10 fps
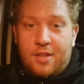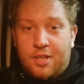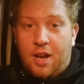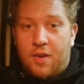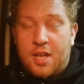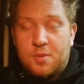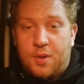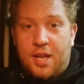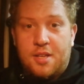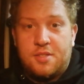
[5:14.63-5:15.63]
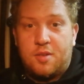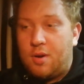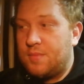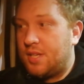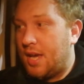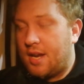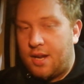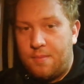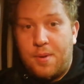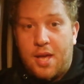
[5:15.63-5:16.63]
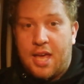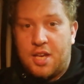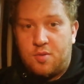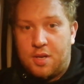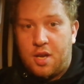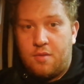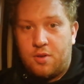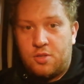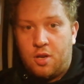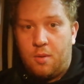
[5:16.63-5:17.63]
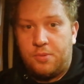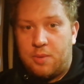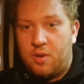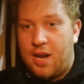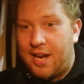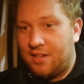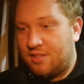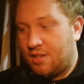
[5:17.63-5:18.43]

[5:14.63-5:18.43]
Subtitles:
you know, it is what it is. Crimped it, and then a bit of heat shrink over the top, double layered.